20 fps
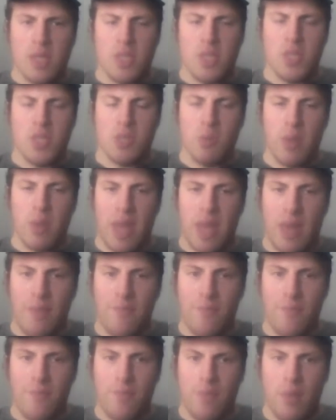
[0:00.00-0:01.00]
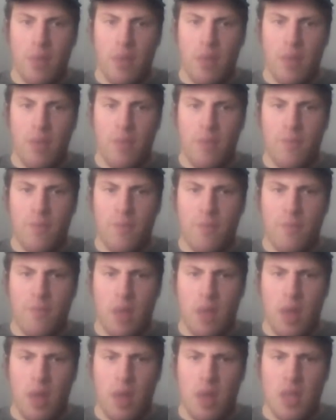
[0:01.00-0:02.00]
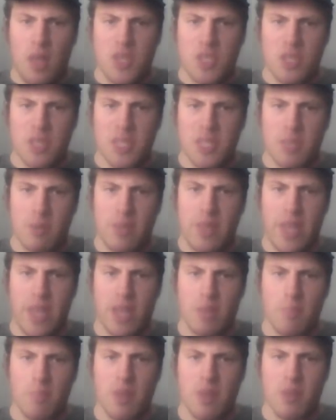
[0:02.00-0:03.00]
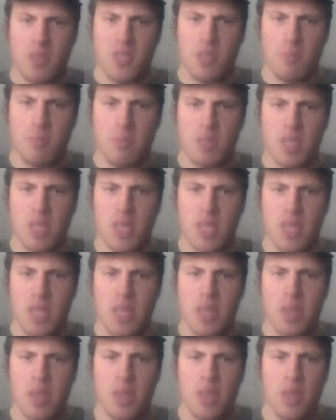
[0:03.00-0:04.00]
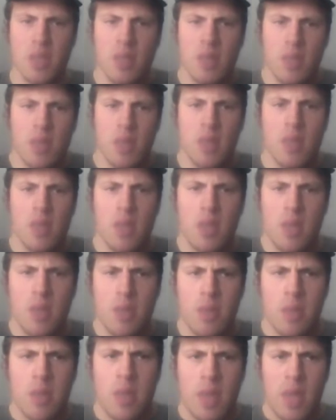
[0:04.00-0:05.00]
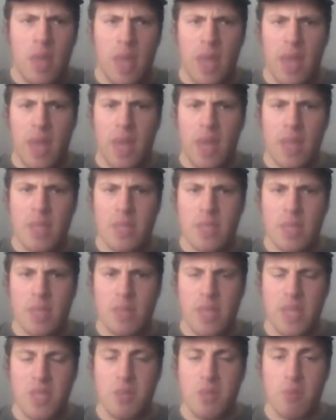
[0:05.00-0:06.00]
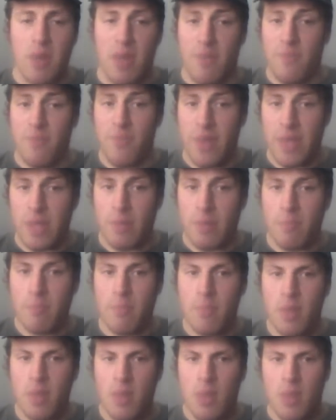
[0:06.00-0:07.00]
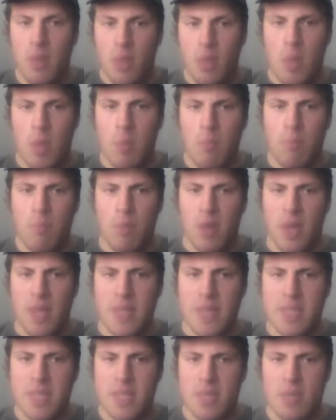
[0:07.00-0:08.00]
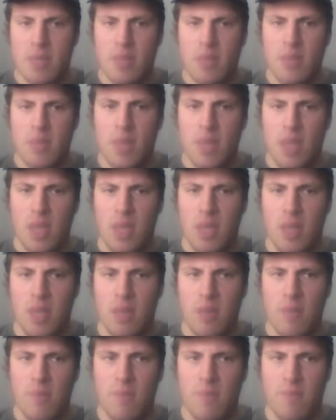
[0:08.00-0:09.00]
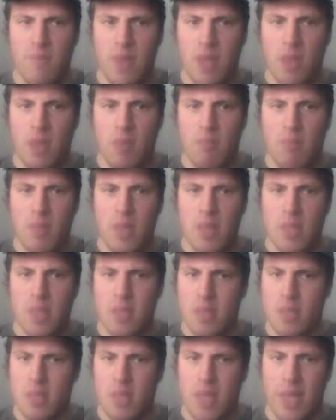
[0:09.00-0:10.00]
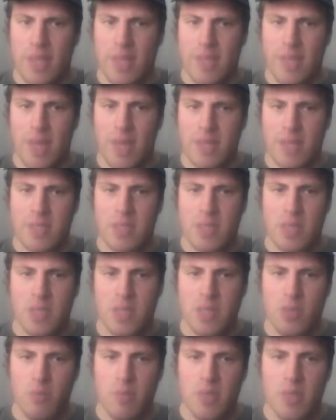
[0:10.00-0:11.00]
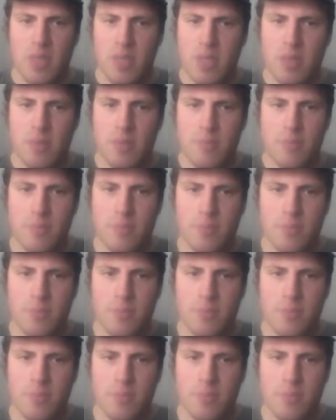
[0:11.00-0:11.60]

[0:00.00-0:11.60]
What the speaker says: do have chelicerae that can pierce human skin, and they do have venom, but the venom is not toxic to humans.